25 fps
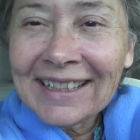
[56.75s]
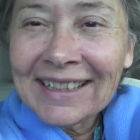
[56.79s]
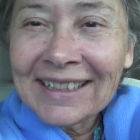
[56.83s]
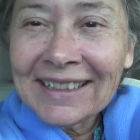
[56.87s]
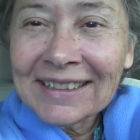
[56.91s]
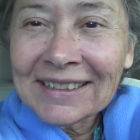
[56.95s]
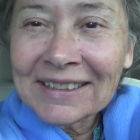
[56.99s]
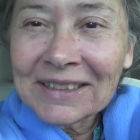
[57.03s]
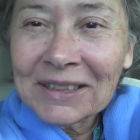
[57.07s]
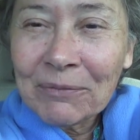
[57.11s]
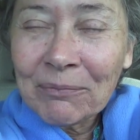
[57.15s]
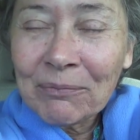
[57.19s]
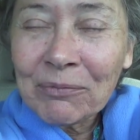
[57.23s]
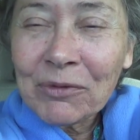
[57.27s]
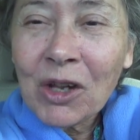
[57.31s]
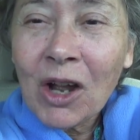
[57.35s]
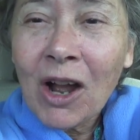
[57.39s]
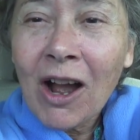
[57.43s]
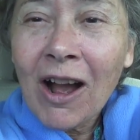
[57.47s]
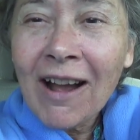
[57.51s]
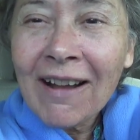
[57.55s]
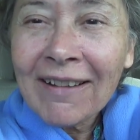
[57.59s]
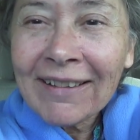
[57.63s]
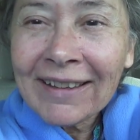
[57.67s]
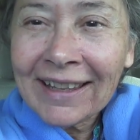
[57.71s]
um,
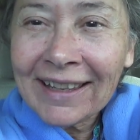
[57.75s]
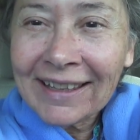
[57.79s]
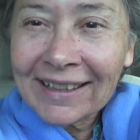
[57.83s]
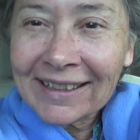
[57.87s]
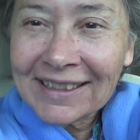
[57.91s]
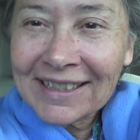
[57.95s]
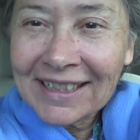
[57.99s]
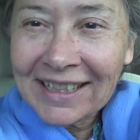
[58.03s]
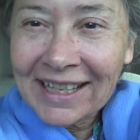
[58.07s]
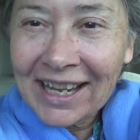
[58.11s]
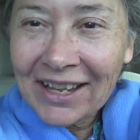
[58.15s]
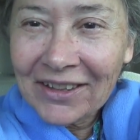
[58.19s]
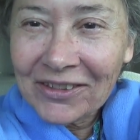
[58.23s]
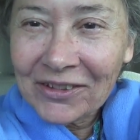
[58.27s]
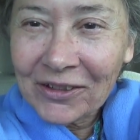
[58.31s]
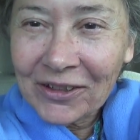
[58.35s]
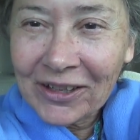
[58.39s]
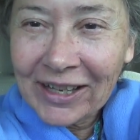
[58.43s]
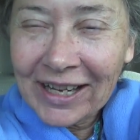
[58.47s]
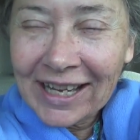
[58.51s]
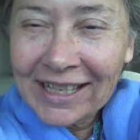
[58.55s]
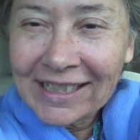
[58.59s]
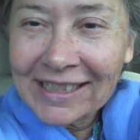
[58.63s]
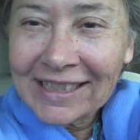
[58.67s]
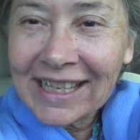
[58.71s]
talking together
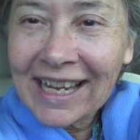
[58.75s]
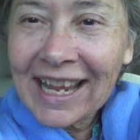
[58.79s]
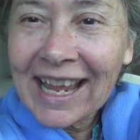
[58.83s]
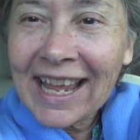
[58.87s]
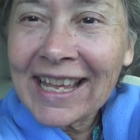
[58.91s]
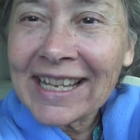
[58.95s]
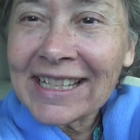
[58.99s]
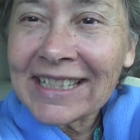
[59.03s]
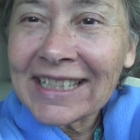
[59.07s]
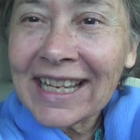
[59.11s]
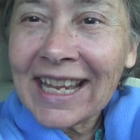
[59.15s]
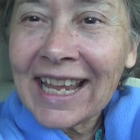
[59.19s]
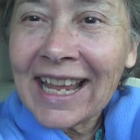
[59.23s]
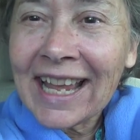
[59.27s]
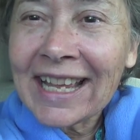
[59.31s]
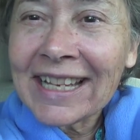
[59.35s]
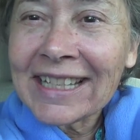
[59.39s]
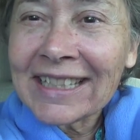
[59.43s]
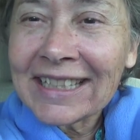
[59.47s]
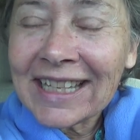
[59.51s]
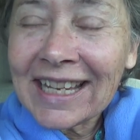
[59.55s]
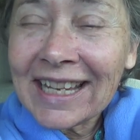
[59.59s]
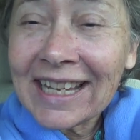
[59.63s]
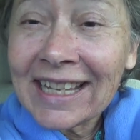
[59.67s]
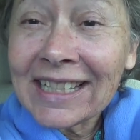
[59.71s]
and and
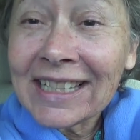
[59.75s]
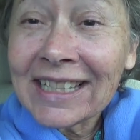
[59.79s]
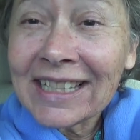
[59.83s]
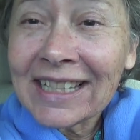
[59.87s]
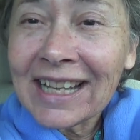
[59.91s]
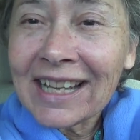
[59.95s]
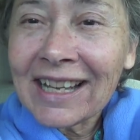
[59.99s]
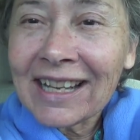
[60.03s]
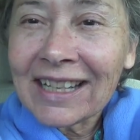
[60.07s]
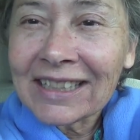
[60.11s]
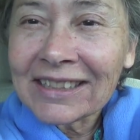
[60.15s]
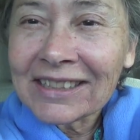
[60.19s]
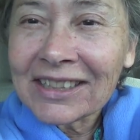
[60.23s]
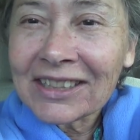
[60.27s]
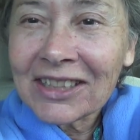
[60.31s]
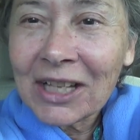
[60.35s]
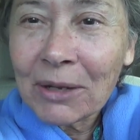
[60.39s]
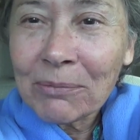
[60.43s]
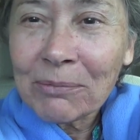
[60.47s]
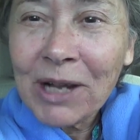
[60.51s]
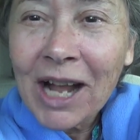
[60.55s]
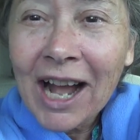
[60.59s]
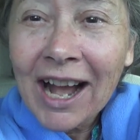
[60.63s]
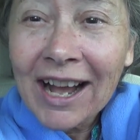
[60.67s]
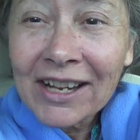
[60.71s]
and in uh,
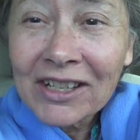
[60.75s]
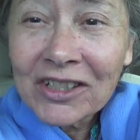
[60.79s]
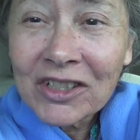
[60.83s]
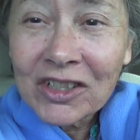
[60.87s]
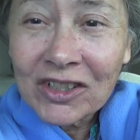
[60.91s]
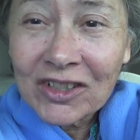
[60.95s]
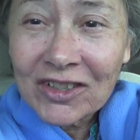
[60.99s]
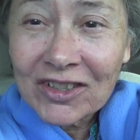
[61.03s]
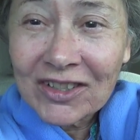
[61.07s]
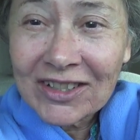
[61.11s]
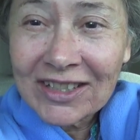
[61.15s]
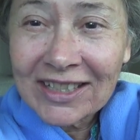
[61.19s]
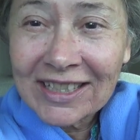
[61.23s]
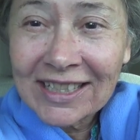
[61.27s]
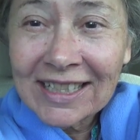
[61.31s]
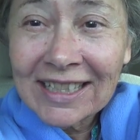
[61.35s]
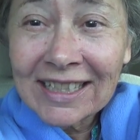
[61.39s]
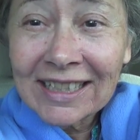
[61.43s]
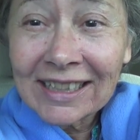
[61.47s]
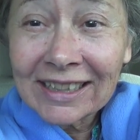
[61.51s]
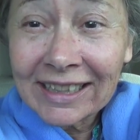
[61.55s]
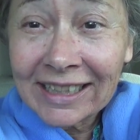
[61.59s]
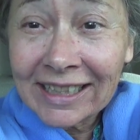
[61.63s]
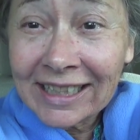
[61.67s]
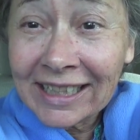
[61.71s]

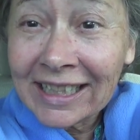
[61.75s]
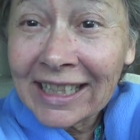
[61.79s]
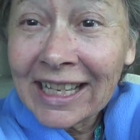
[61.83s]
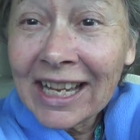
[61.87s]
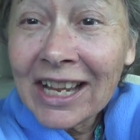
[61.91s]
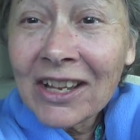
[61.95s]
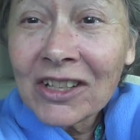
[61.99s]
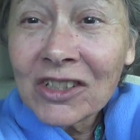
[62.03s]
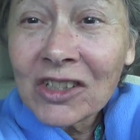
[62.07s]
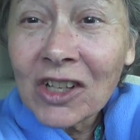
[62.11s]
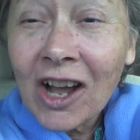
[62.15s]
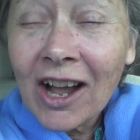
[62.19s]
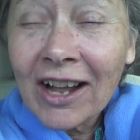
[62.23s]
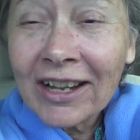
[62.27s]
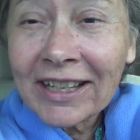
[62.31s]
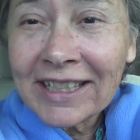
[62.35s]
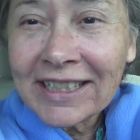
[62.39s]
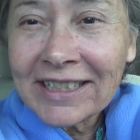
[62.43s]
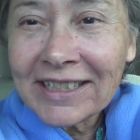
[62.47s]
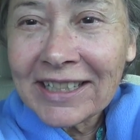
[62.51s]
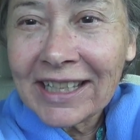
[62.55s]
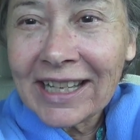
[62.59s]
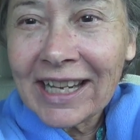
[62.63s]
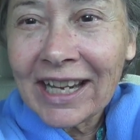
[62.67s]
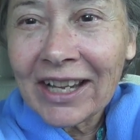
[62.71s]
subconsciously
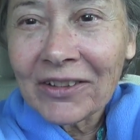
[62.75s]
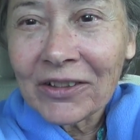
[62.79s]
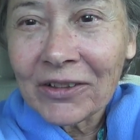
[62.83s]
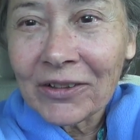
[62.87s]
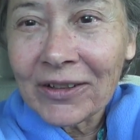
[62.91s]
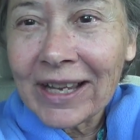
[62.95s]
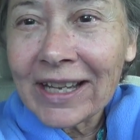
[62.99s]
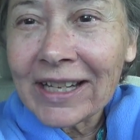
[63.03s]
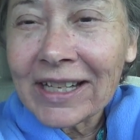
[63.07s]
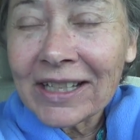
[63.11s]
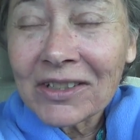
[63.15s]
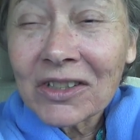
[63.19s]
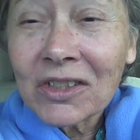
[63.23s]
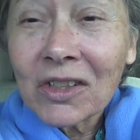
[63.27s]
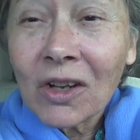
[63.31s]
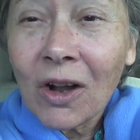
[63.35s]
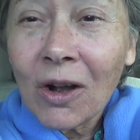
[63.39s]
talking together, and it's